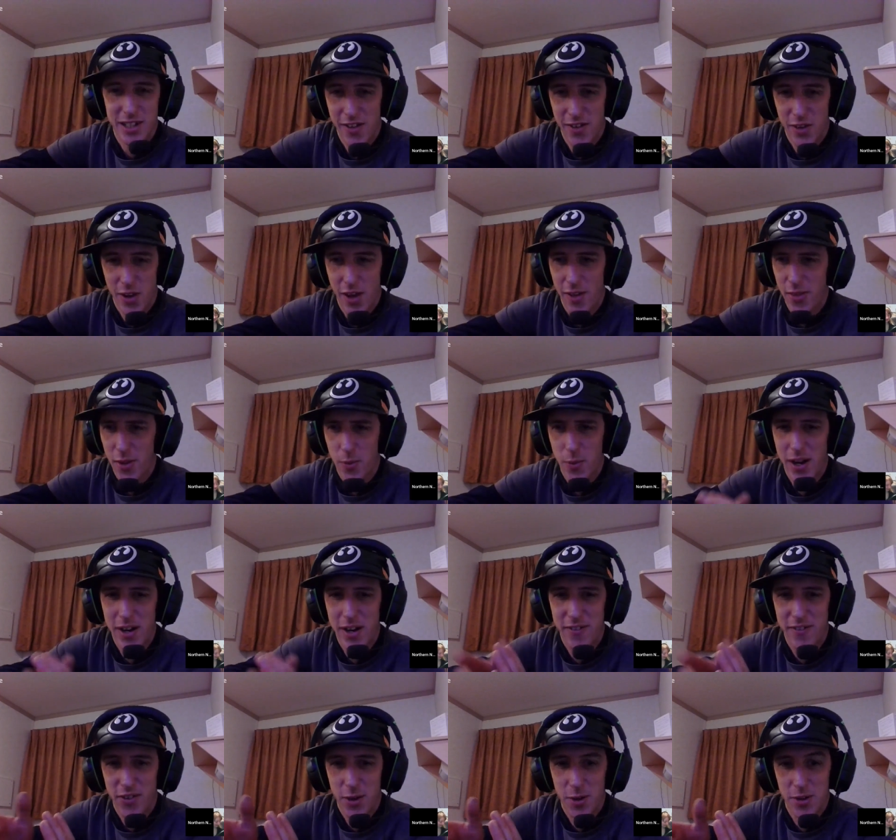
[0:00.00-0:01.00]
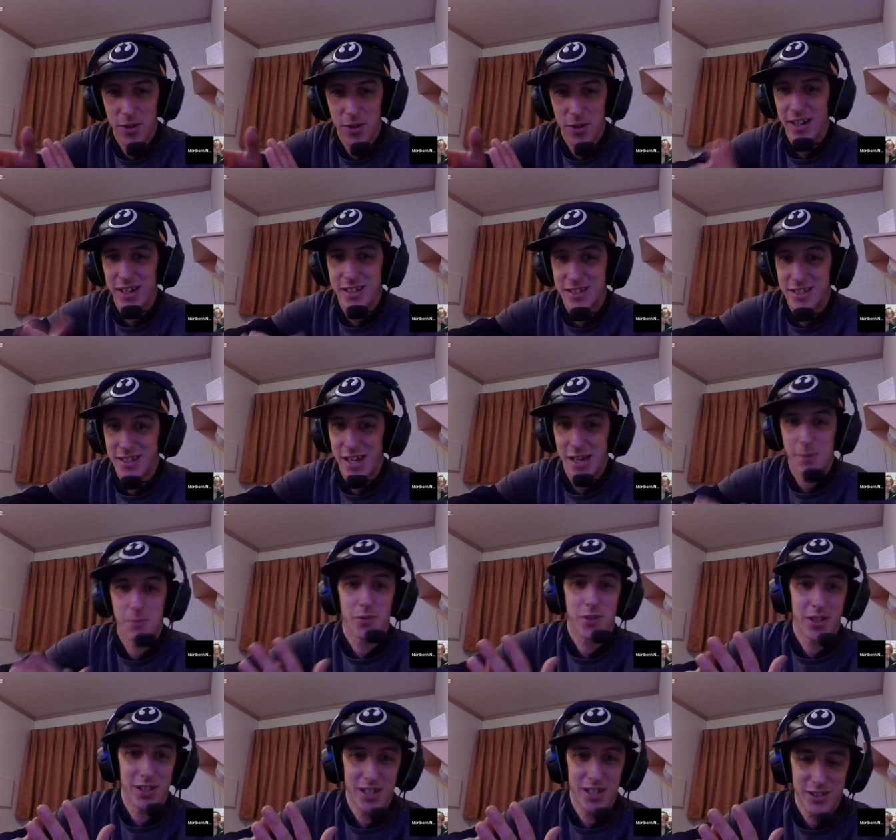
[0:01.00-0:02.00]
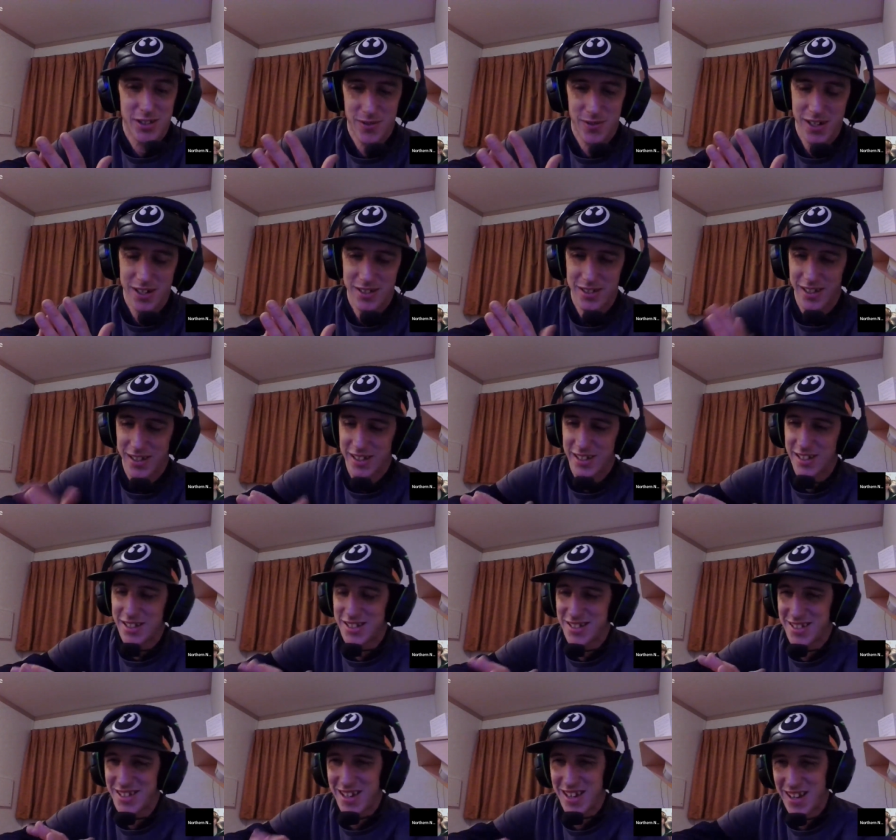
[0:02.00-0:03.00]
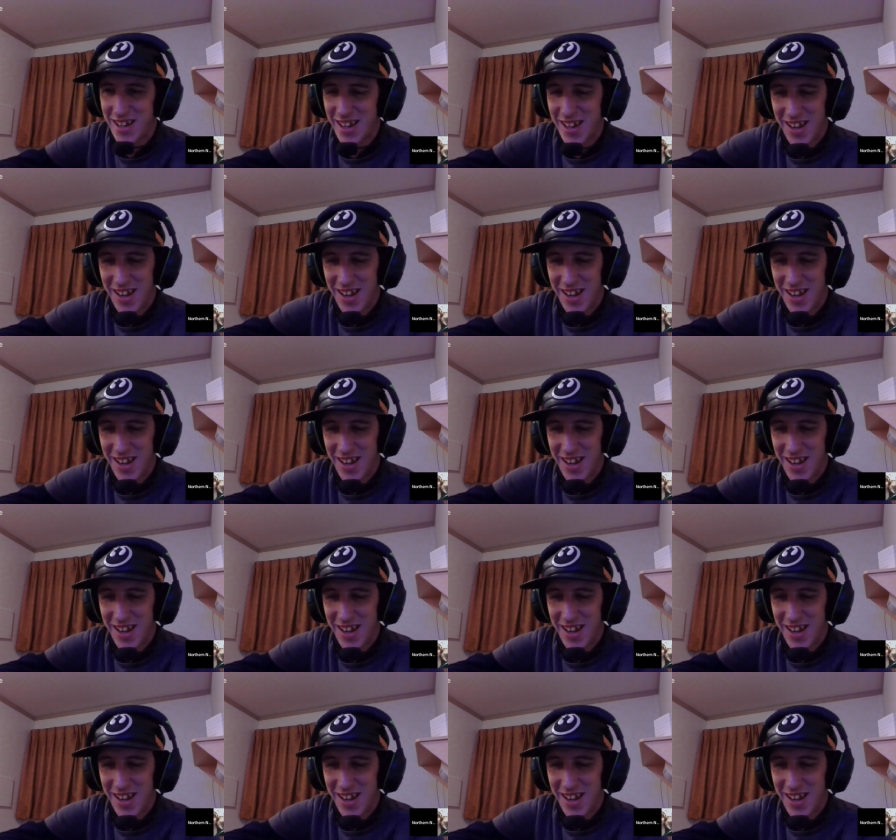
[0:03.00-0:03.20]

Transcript: they're waiting for the next game release, right? Like it's